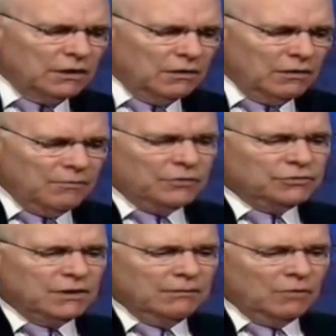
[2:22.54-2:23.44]
What's a
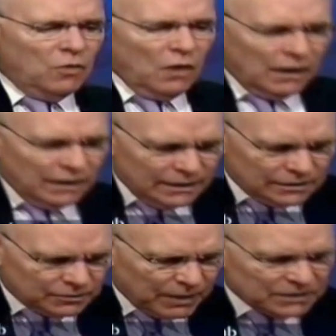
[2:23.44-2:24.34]
museum-quality
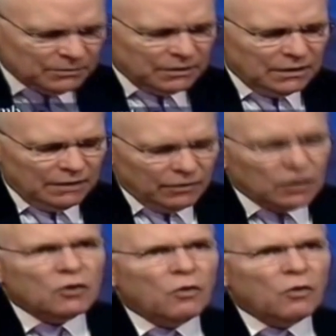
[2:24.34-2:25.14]
specimen of a